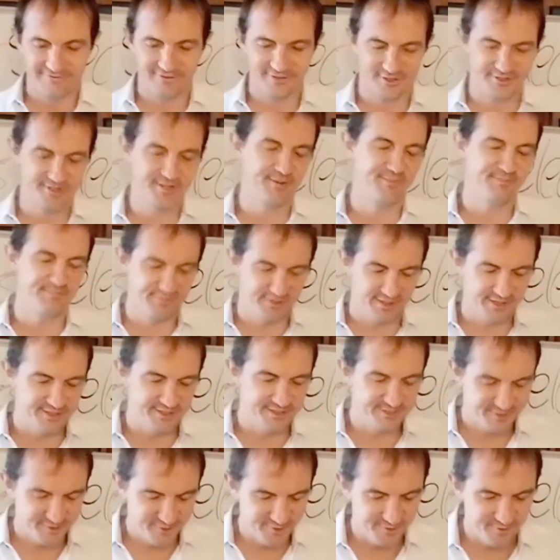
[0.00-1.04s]
Some
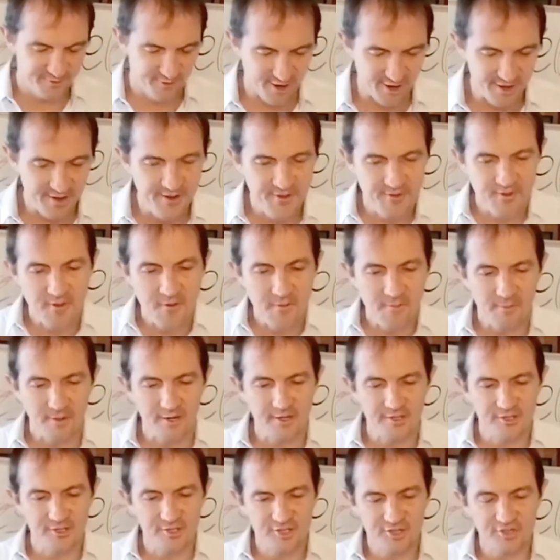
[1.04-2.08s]
plants do, right?
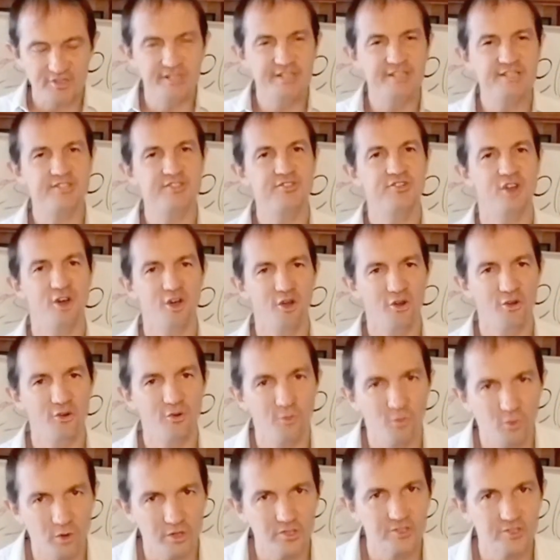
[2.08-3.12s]
But trees know
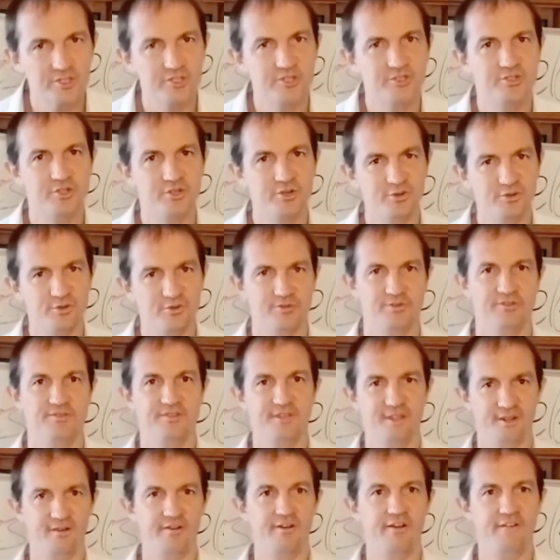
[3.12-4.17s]
what to do.
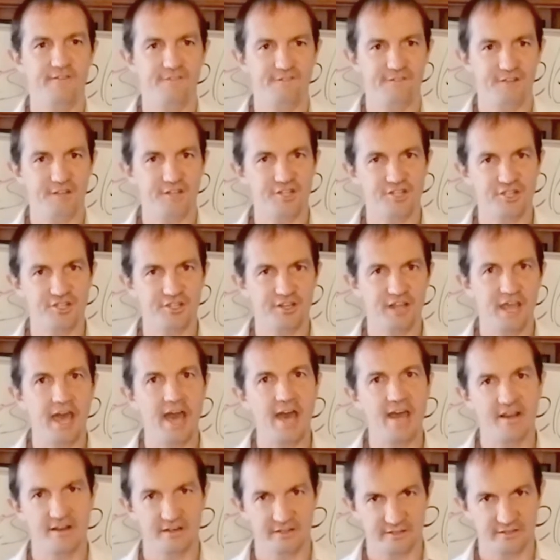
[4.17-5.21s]
They're efficient
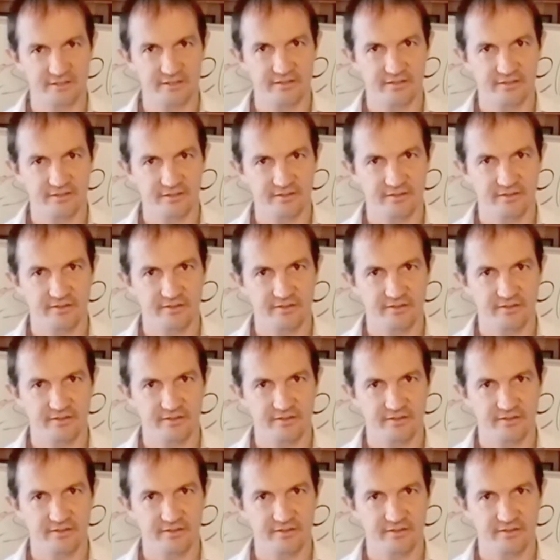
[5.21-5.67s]
at it.